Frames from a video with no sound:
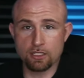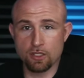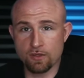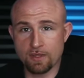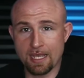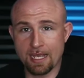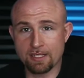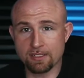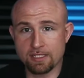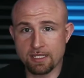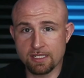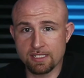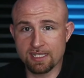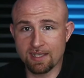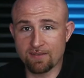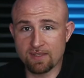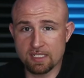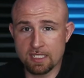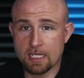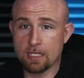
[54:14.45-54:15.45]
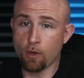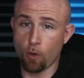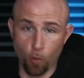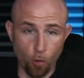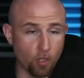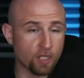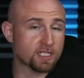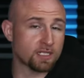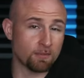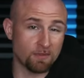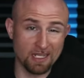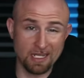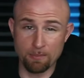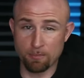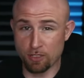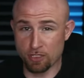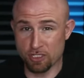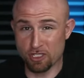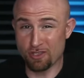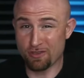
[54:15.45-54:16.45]
2017 or something to
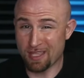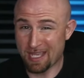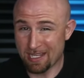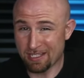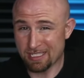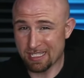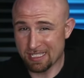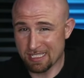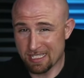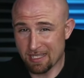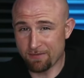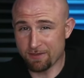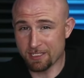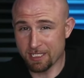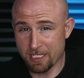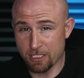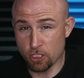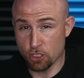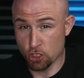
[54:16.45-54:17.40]
put 2017